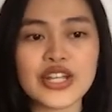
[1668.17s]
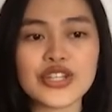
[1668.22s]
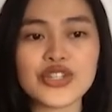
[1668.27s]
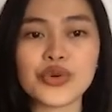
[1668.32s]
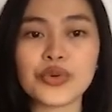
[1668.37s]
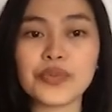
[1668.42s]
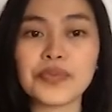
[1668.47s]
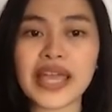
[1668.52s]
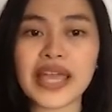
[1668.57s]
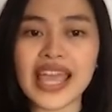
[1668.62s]

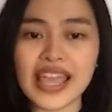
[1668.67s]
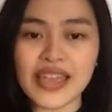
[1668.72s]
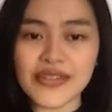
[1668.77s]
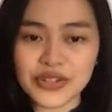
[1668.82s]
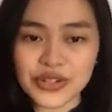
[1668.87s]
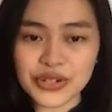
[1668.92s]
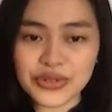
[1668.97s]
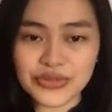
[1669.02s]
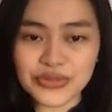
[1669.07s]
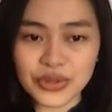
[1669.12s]
So
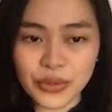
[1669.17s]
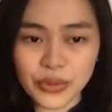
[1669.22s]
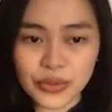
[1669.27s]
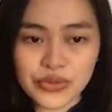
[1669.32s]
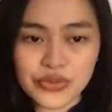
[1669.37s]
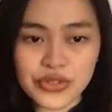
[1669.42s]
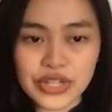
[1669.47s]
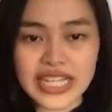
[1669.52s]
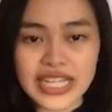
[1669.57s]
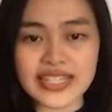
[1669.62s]
behavior
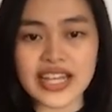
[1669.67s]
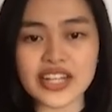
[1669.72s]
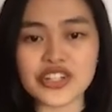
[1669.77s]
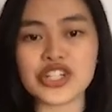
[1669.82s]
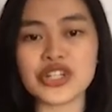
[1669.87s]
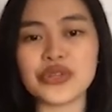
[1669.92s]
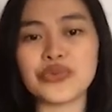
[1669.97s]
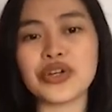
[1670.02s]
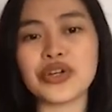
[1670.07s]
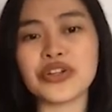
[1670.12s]
flow is
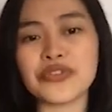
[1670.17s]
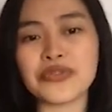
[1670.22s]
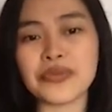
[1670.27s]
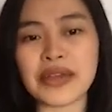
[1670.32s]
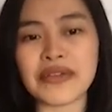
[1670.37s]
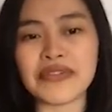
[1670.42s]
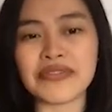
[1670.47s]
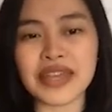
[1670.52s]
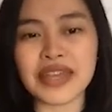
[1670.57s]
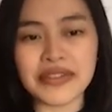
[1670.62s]
actually one of
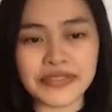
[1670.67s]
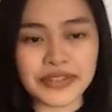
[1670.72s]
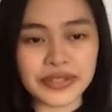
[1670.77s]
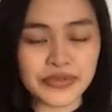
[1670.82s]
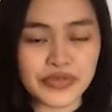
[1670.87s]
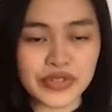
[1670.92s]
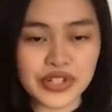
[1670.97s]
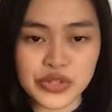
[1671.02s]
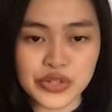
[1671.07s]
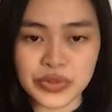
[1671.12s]
my
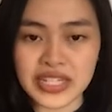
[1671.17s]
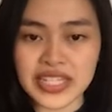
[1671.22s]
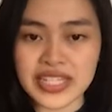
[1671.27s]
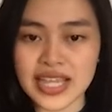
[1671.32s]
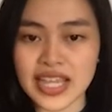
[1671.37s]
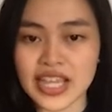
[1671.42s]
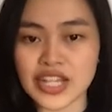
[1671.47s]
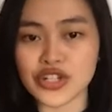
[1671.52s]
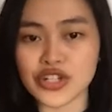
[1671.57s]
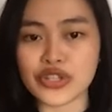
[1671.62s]
favorite
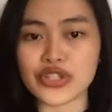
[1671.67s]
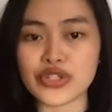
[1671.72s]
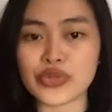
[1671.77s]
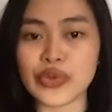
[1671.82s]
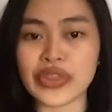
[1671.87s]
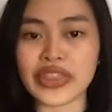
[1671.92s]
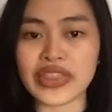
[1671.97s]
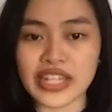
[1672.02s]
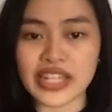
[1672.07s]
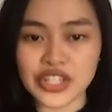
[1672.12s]
visualizations
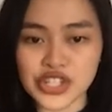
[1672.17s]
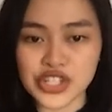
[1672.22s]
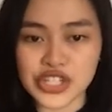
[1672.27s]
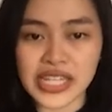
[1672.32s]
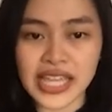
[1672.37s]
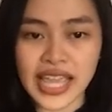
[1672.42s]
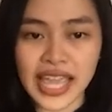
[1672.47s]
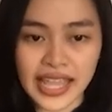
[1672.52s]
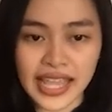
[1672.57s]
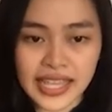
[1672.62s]
within
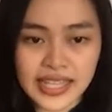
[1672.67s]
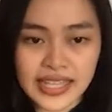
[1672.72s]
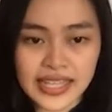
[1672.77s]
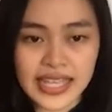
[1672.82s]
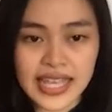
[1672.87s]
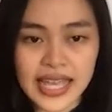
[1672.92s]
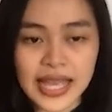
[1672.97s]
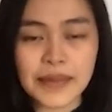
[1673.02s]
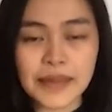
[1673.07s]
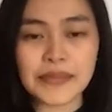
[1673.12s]
GA
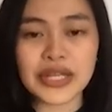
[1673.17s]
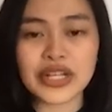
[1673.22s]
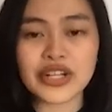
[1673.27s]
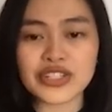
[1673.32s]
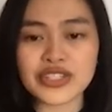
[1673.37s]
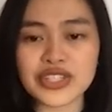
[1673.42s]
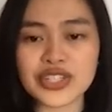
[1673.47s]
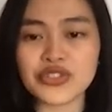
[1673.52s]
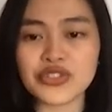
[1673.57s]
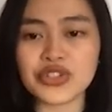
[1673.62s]

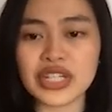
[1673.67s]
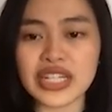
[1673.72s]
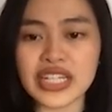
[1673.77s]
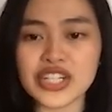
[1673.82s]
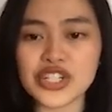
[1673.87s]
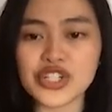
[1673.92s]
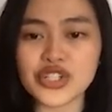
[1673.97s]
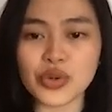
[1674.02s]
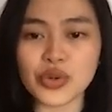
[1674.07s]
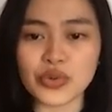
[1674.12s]
because it
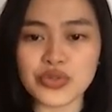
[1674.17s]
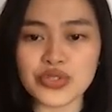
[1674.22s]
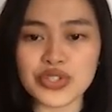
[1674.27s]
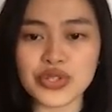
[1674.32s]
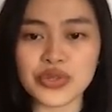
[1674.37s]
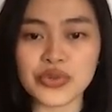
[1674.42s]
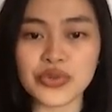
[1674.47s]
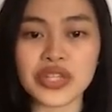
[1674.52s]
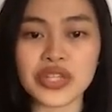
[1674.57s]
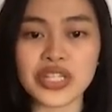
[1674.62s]
really shows
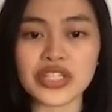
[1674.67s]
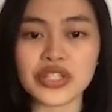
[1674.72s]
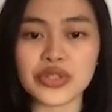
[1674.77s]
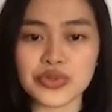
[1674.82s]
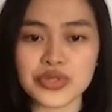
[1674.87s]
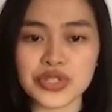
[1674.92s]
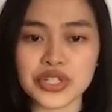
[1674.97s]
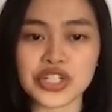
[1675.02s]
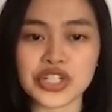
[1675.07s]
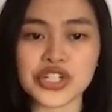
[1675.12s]
you the
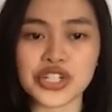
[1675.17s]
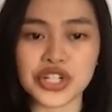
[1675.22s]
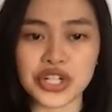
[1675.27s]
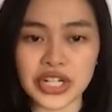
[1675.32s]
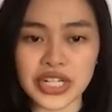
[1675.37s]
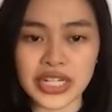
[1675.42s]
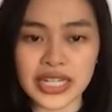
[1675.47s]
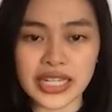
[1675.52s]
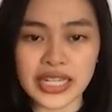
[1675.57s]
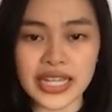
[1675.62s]
user
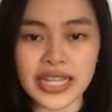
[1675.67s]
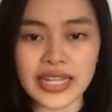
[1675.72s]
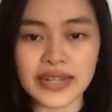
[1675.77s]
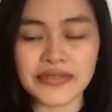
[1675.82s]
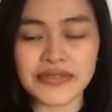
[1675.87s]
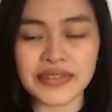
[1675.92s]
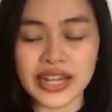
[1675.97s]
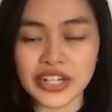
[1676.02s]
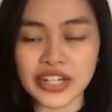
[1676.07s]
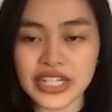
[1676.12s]
journey in
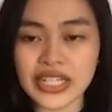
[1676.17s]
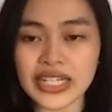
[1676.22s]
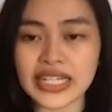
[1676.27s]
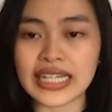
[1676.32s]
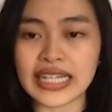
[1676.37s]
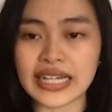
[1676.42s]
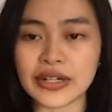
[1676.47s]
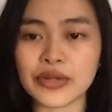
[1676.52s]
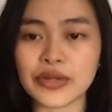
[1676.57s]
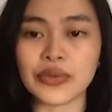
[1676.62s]
a very
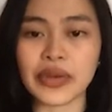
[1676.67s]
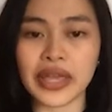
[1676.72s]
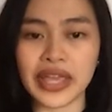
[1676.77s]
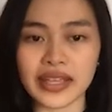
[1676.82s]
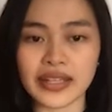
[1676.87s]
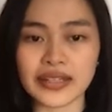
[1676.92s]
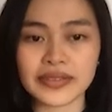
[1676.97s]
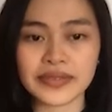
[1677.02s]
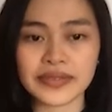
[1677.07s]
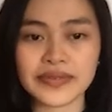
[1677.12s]
clear
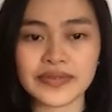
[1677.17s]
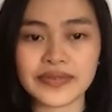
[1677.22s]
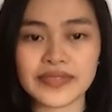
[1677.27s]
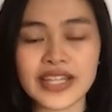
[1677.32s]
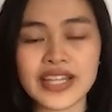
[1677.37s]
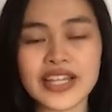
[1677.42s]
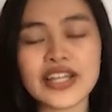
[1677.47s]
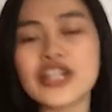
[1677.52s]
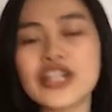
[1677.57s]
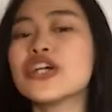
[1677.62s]
way.
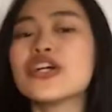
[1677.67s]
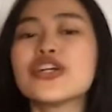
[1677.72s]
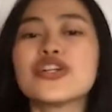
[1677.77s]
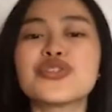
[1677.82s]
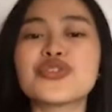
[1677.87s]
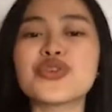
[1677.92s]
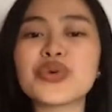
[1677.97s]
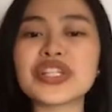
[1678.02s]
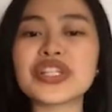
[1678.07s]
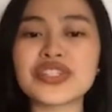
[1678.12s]

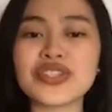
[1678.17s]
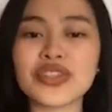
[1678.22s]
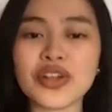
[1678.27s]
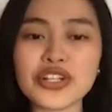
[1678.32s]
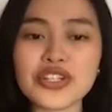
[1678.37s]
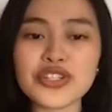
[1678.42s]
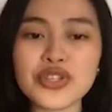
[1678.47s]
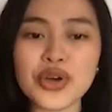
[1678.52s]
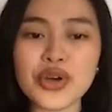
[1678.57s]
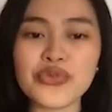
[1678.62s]
So it
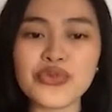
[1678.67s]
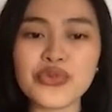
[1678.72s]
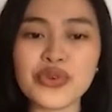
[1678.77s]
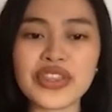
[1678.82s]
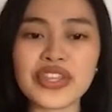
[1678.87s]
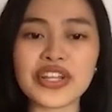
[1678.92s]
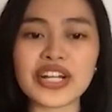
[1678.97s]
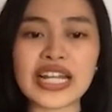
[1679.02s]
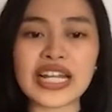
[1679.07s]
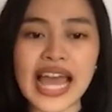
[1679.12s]
starts off
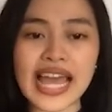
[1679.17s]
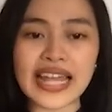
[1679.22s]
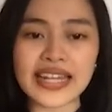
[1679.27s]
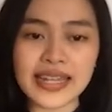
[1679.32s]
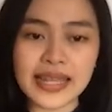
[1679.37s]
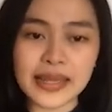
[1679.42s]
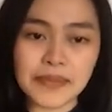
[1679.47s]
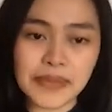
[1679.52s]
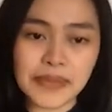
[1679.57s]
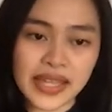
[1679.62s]
with your
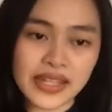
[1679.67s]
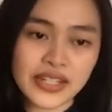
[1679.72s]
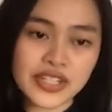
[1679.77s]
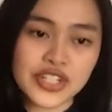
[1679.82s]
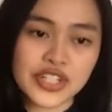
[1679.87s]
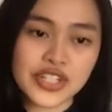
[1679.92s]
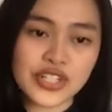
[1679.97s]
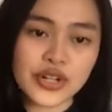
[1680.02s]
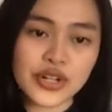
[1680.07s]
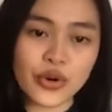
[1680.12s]
landing
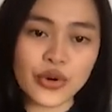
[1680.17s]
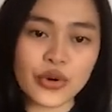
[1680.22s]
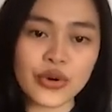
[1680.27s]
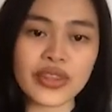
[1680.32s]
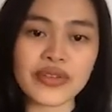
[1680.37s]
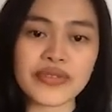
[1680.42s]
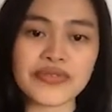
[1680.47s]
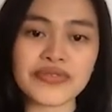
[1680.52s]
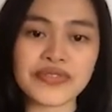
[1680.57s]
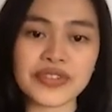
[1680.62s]
page or
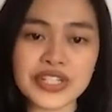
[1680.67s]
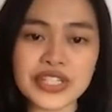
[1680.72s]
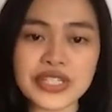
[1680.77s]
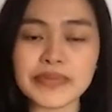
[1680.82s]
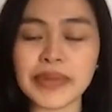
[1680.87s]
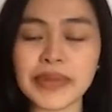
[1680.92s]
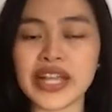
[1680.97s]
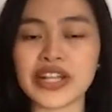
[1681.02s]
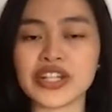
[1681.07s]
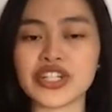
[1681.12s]
the
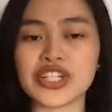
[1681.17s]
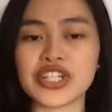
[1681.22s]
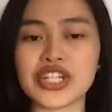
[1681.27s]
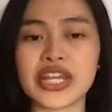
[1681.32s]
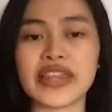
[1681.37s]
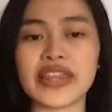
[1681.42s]
first page